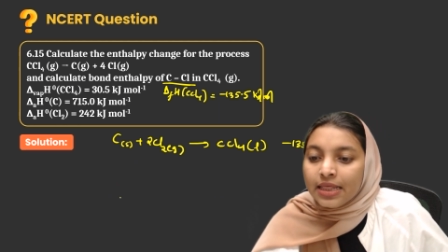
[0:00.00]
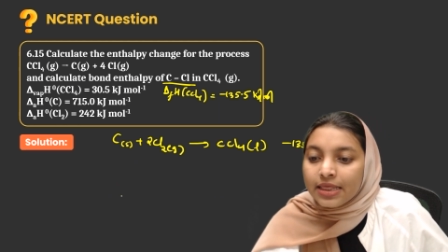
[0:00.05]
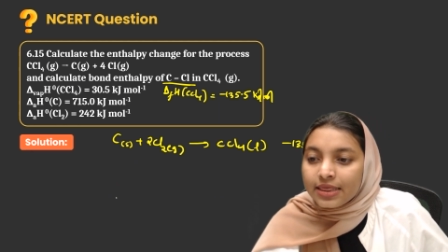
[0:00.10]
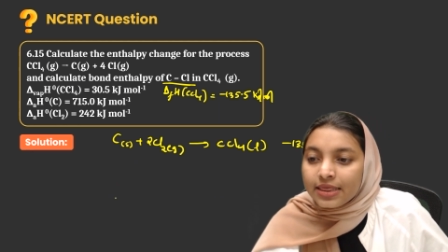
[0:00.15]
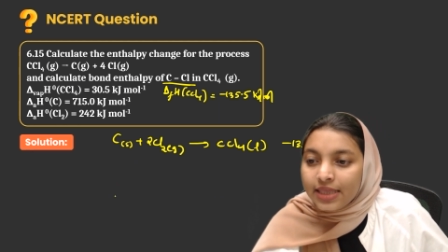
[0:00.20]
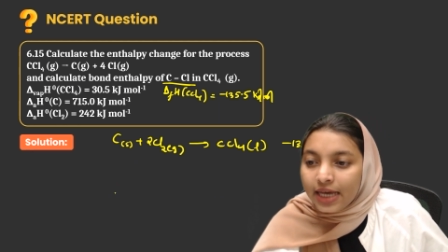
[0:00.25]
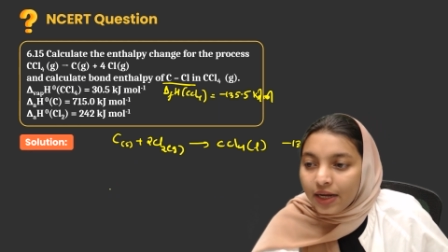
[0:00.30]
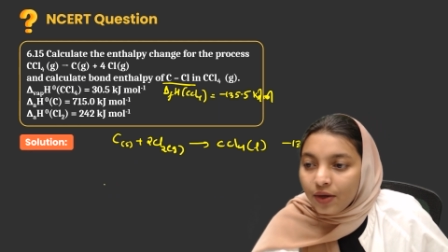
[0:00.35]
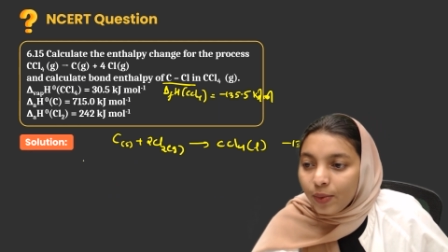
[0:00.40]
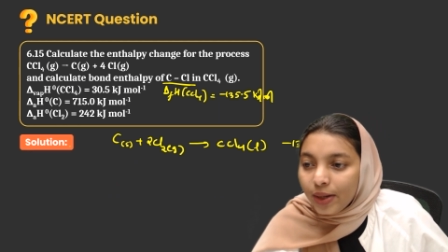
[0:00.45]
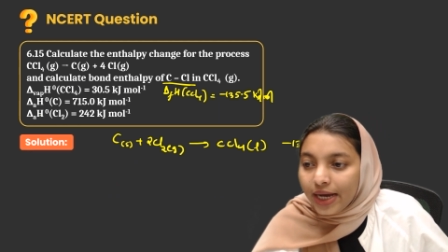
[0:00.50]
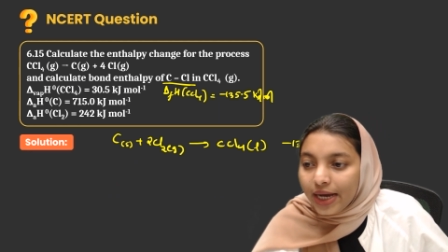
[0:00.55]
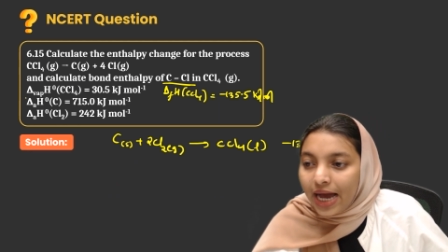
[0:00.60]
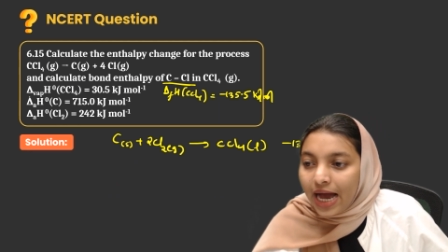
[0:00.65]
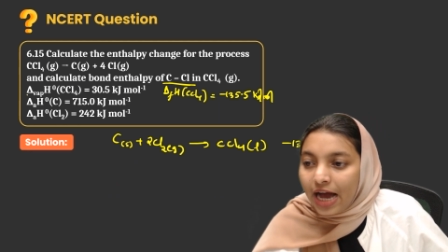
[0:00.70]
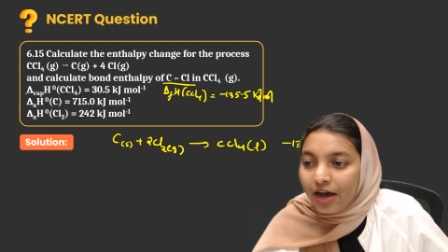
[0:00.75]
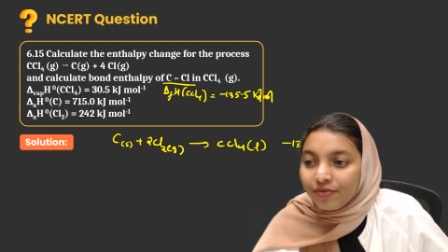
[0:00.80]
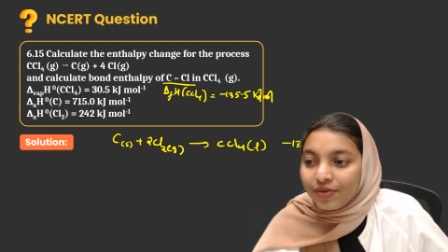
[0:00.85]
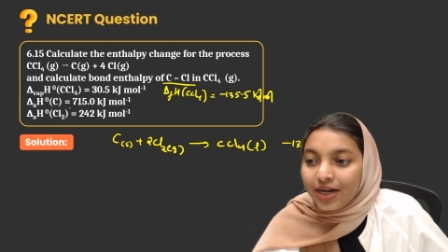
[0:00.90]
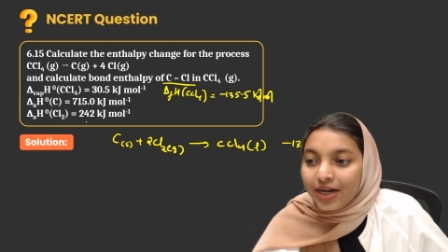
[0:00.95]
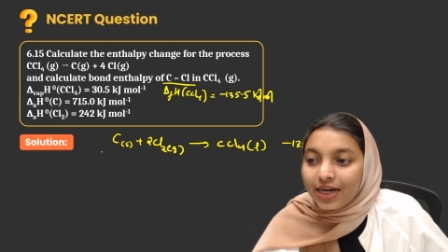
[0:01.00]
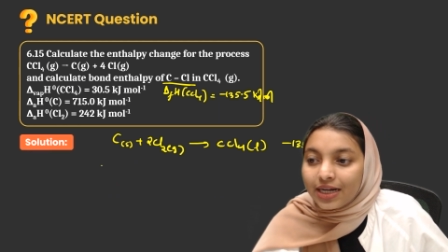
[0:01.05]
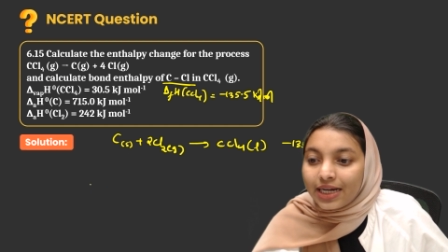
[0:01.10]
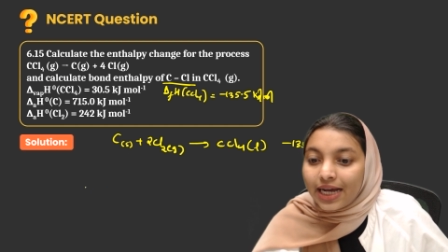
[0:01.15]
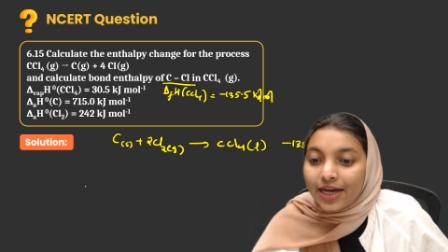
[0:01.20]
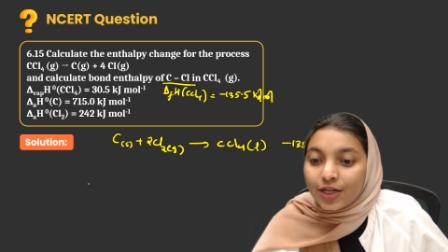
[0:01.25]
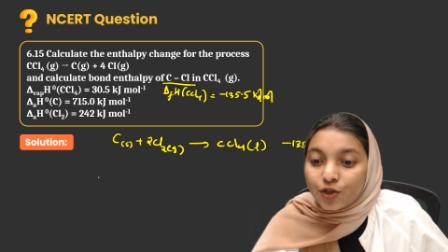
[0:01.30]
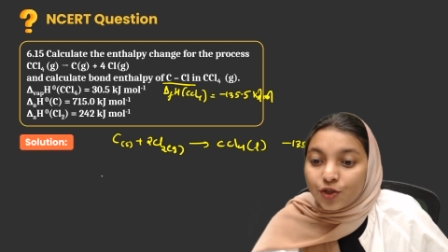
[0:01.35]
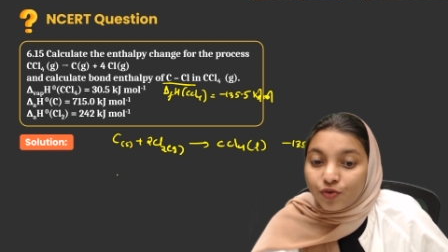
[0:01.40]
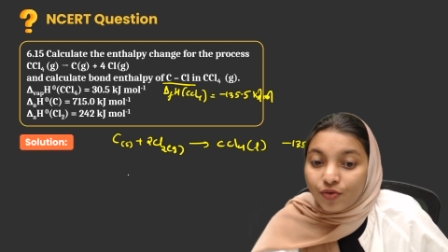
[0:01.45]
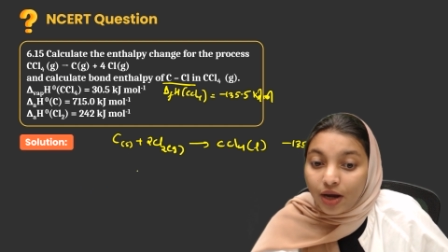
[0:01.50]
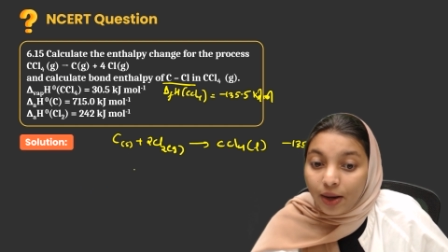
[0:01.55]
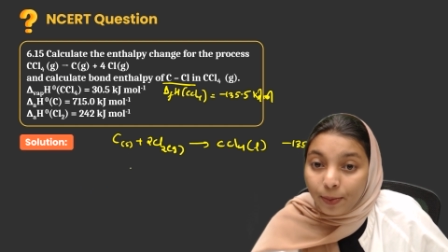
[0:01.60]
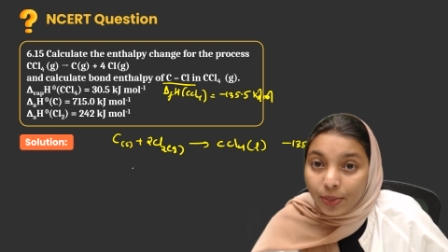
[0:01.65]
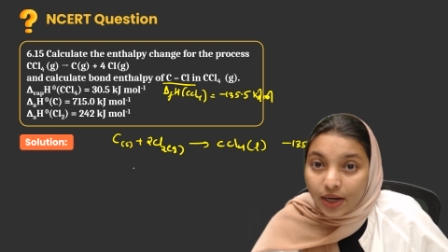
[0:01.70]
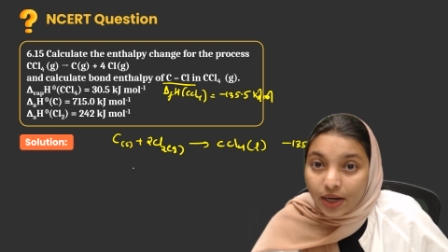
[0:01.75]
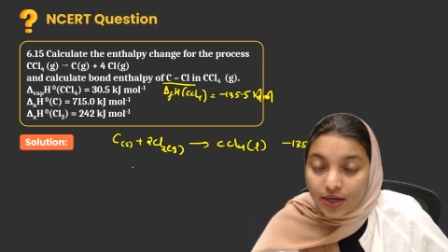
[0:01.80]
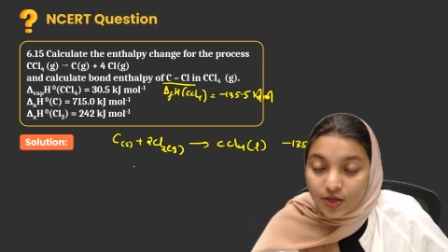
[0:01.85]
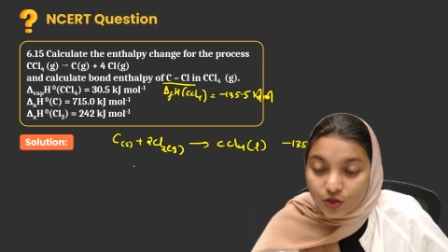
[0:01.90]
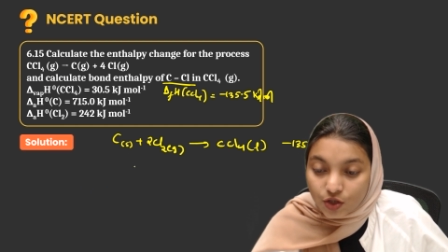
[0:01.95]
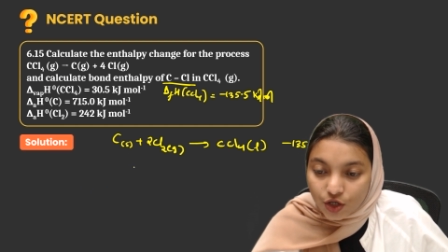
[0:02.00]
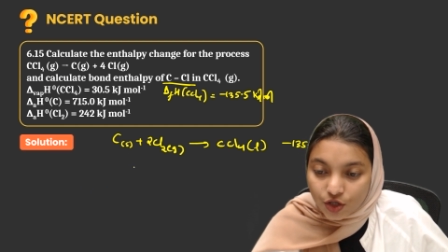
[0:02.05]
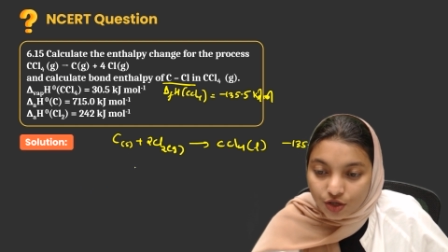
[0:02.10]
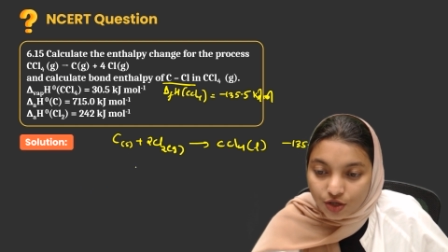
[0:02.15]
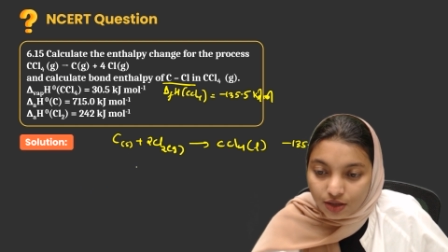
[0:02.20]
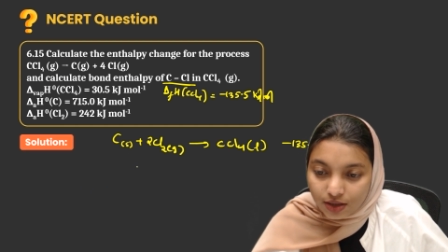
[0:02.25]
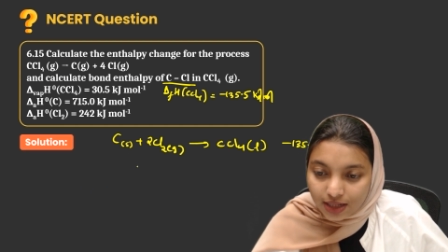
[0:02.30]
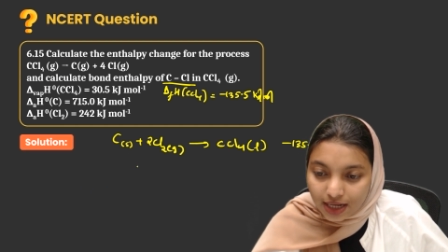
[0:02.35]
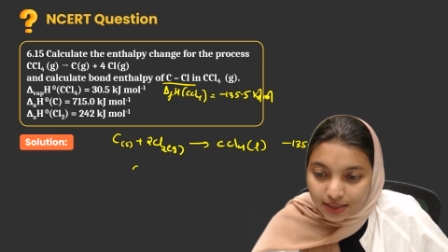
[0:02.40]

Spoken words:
Then we have delta H vaporization,